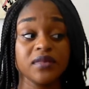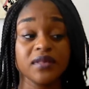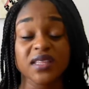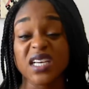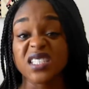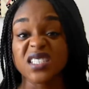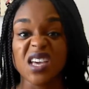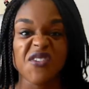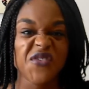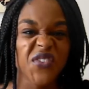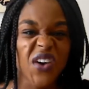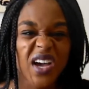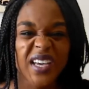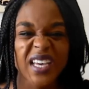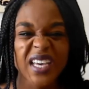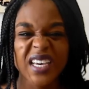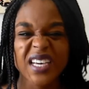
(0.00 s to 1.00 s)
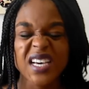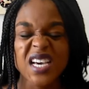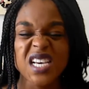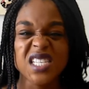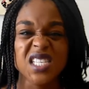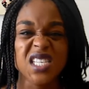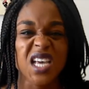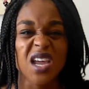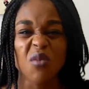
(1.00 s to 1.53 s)
things like
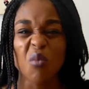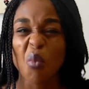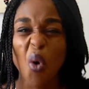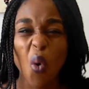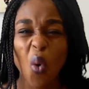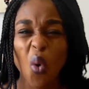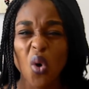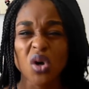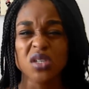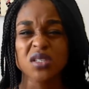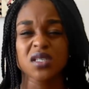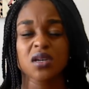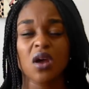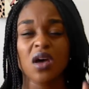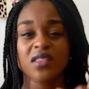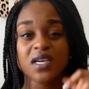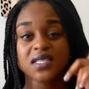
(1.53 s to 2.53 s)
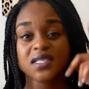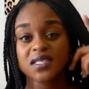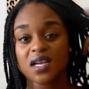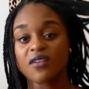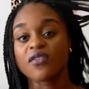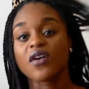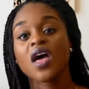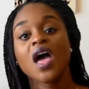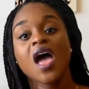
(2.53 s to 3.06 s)
fungus and molds and all that stuff,